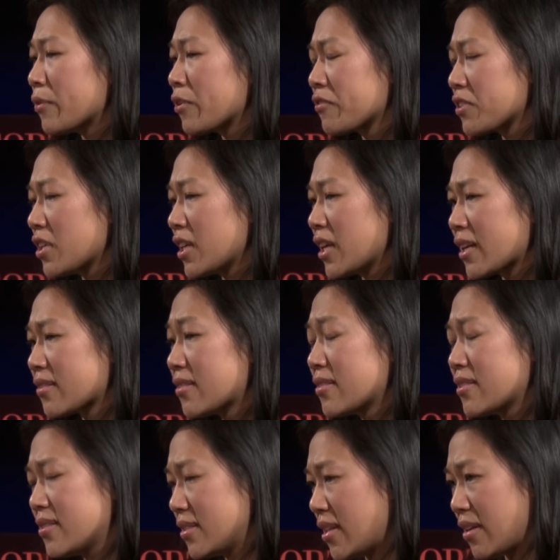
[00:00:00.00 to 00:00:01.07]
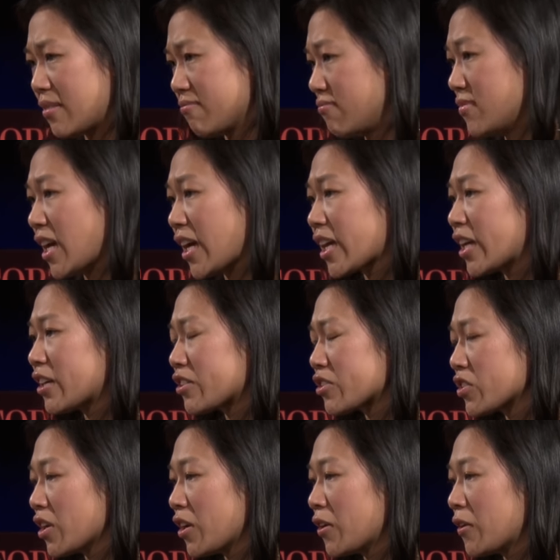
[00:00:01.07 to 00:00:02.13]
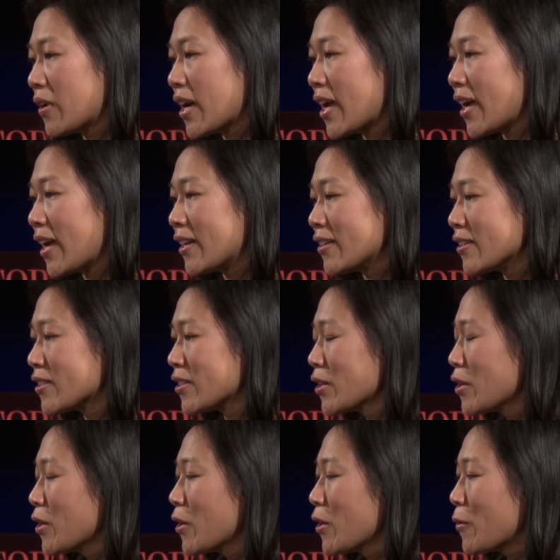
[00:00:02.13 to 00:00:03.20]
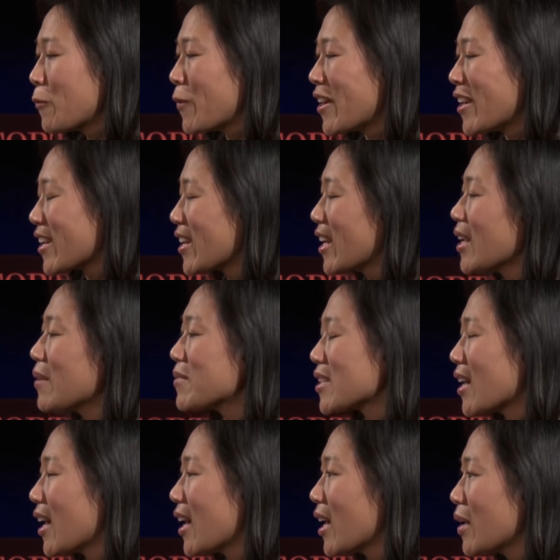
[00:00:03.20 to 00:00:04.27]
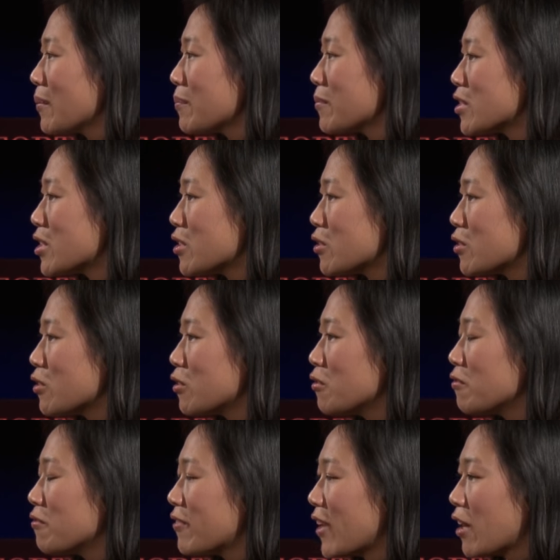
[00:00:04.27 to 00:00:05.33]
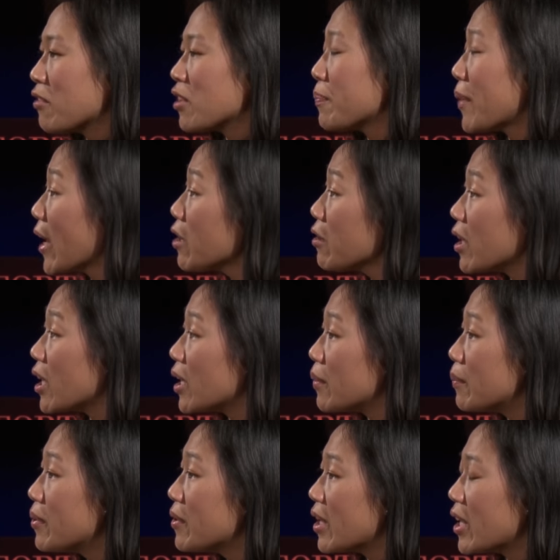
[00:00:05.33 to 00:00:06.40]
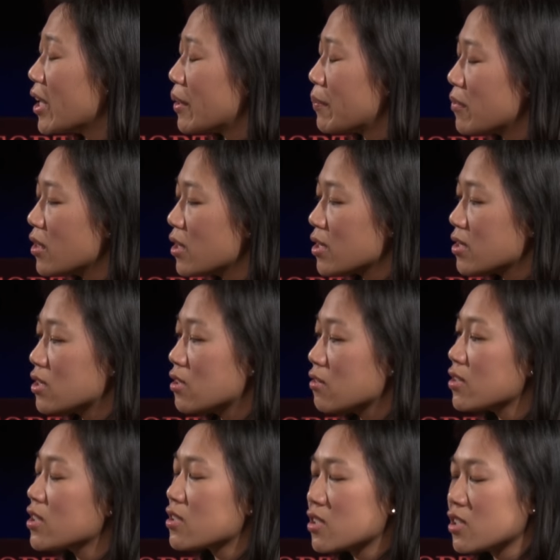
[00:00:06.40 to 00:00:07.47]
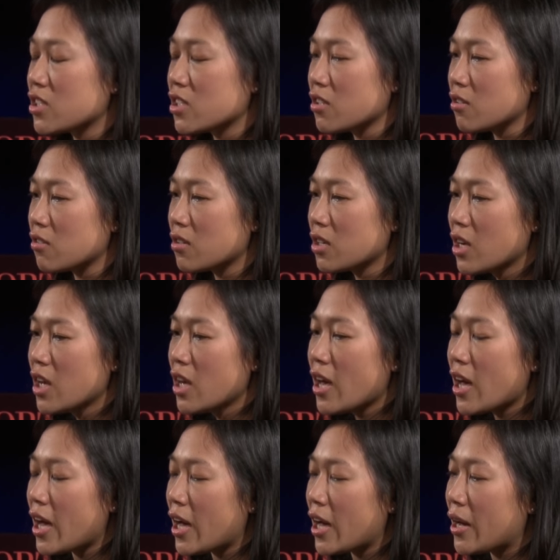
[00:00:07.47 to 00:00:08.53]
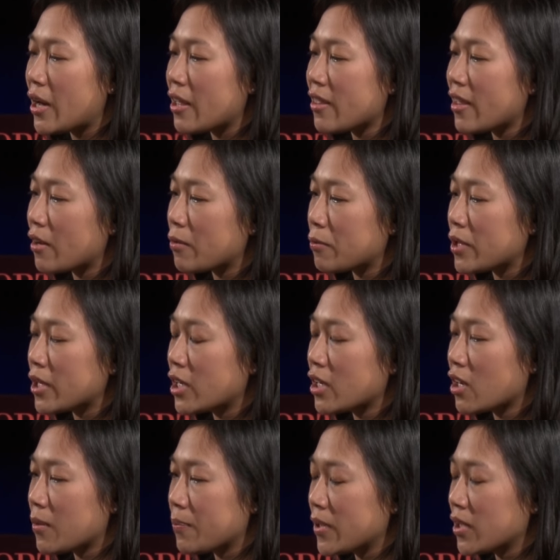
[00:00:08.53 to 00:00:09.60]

over the next decade or so. And when it came time to found the BioHub, this new institute that we are